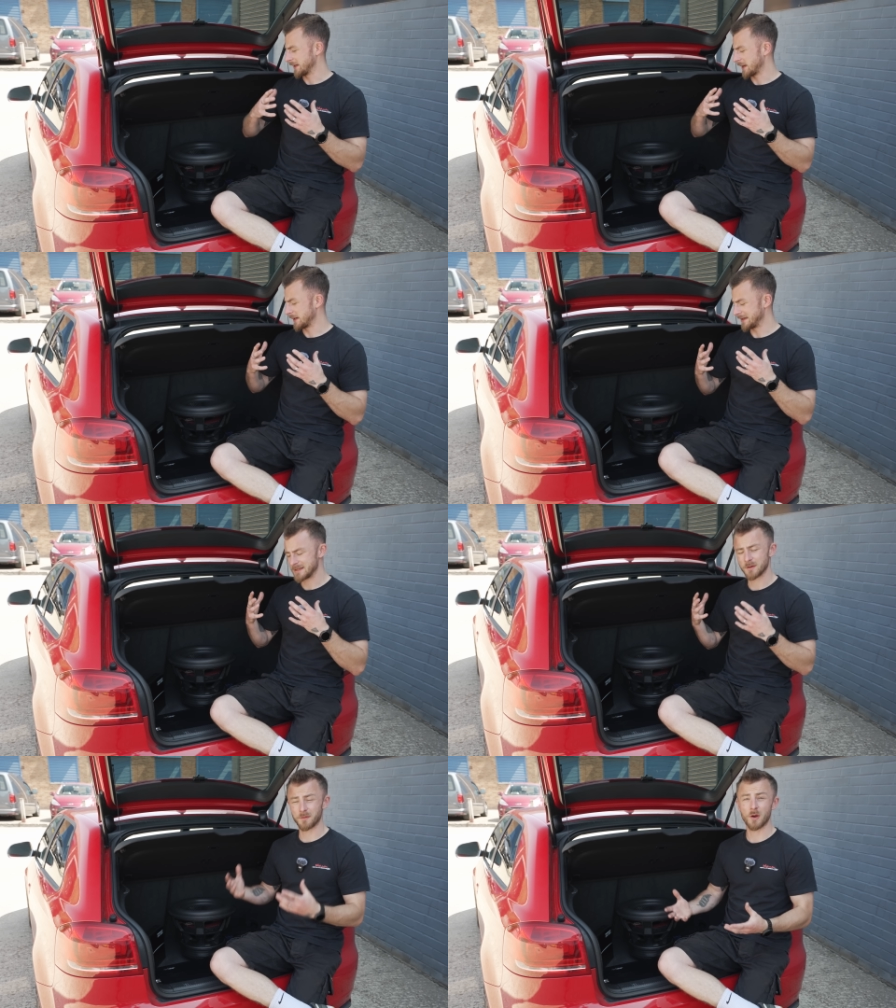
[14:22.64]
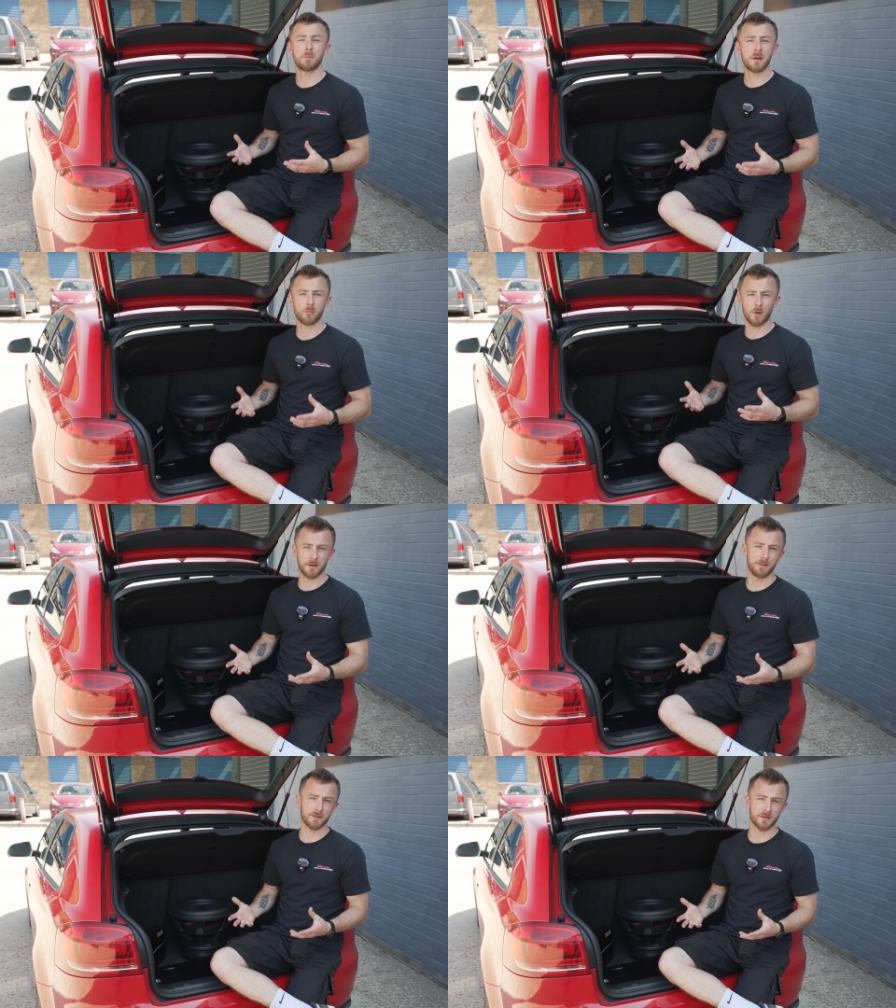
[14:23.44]
and it's a very big
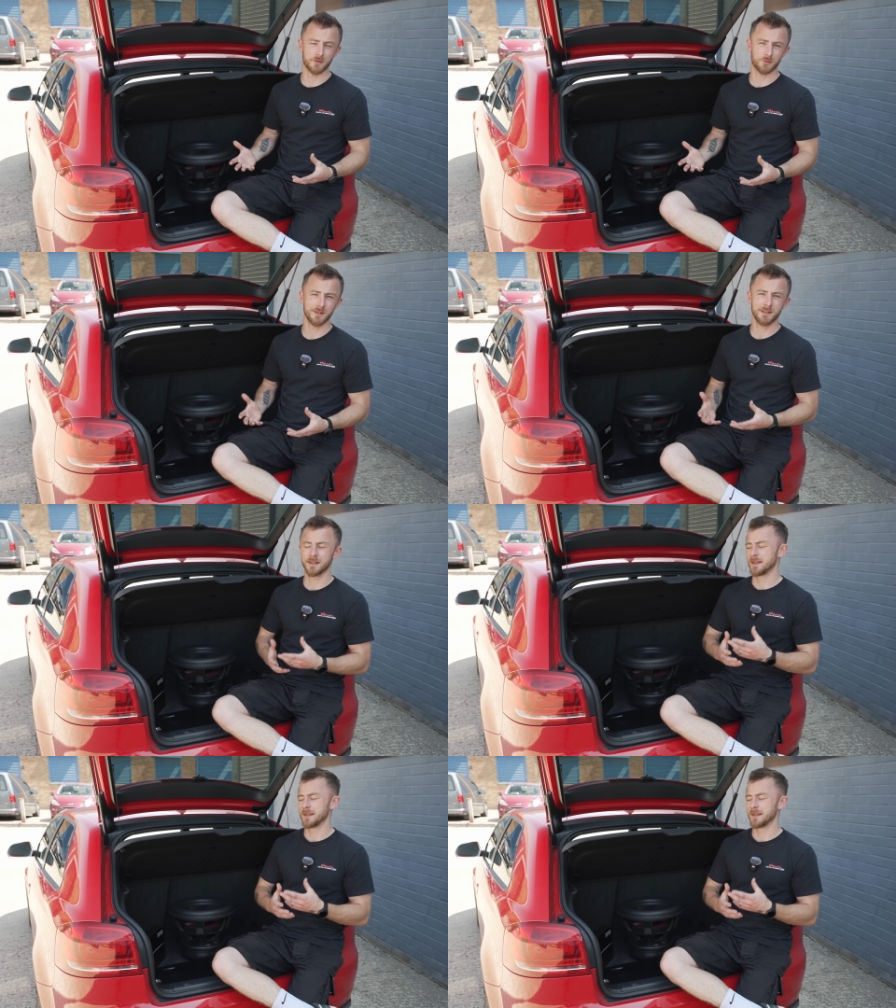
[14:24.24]
brand in this country,